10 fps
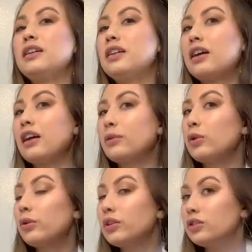going
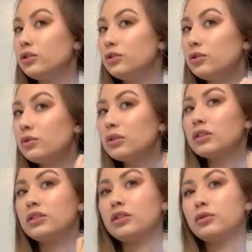to continue
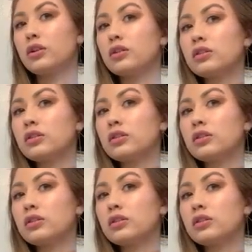curling